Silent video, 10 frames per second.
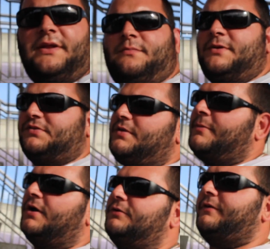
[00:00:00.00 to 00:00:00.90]
We didn't miss the
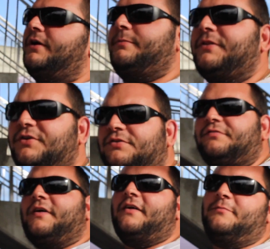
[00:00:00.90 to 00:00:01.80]
monorail, but there's a
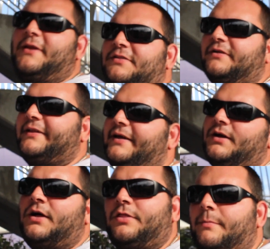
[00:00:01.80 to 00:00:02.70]
five minute
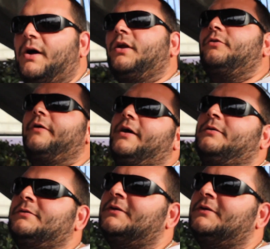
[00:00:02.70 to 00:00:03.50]
delay on the monorail.